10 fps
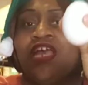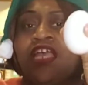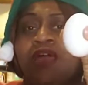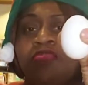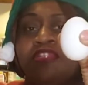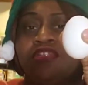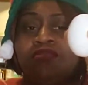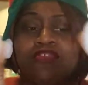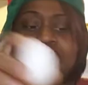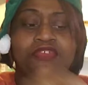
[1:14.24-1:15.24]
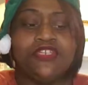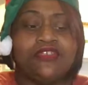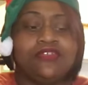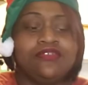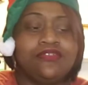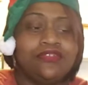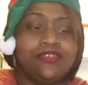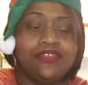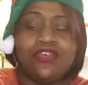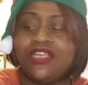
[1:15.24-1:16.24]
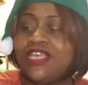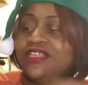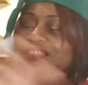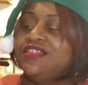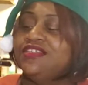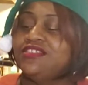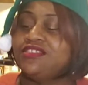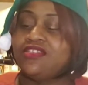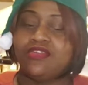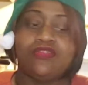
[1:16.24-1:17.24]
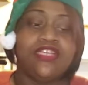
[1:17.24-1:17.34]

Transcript: I gotta put them on the video. Okay, so